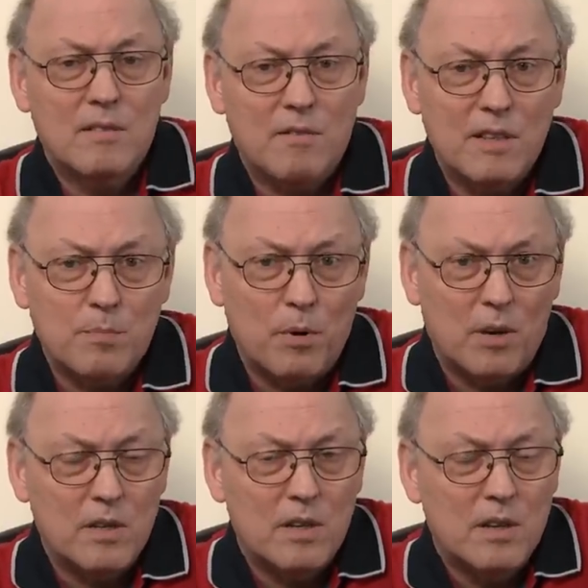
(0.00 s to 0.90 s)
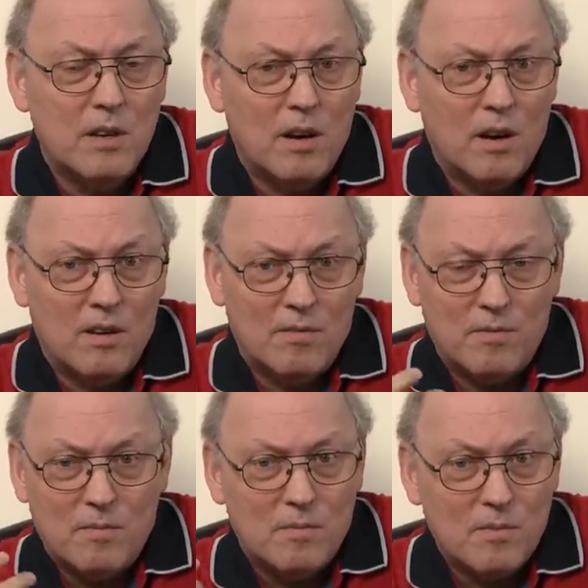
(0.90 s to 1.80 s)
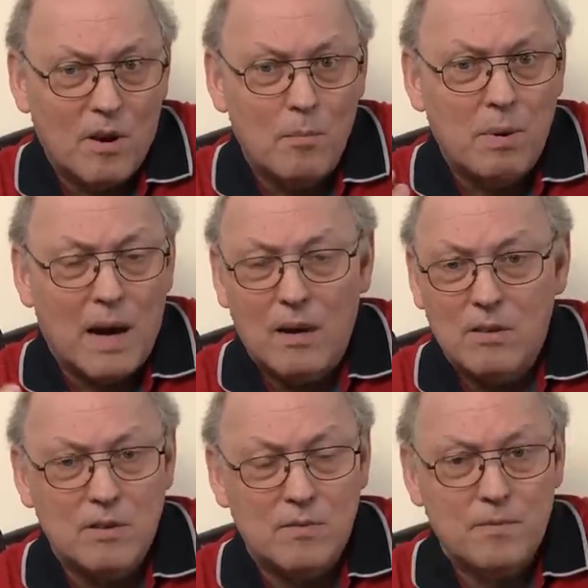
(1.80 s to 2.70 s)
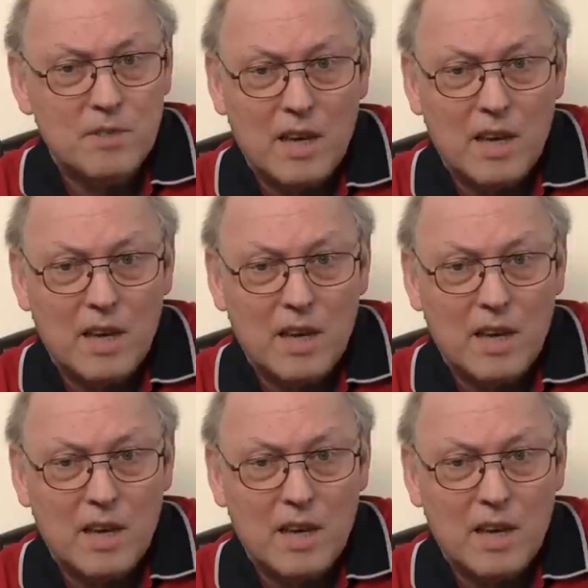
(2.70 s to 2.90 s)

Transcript: transport of compounds of